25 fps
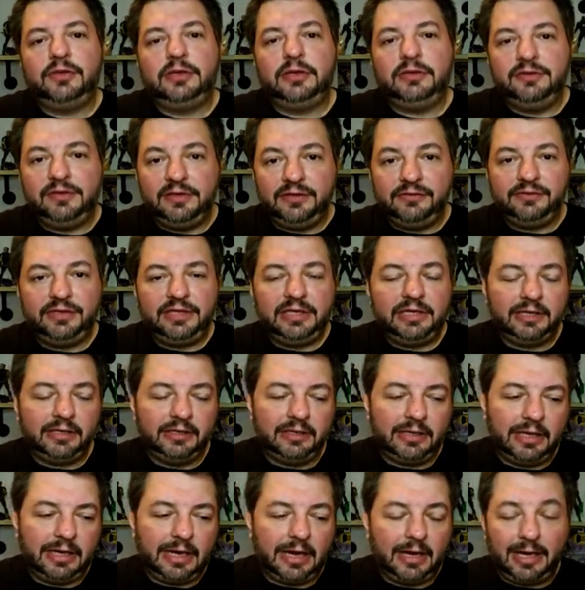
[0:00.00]
and dizzy,
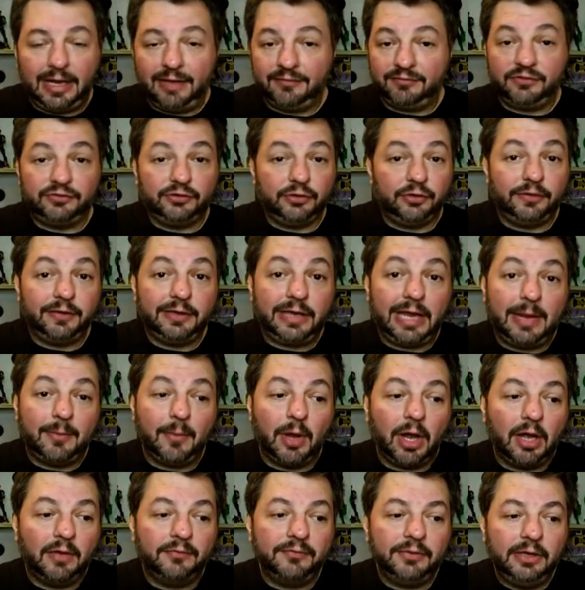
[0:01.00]
and and I'd have to turn the game
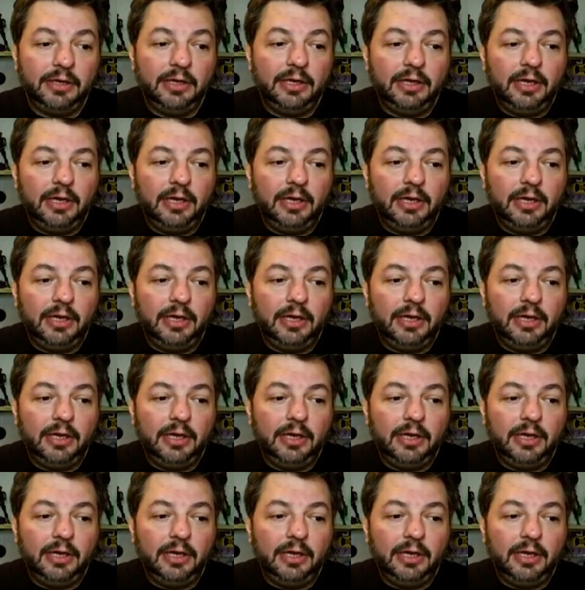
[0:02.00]
off.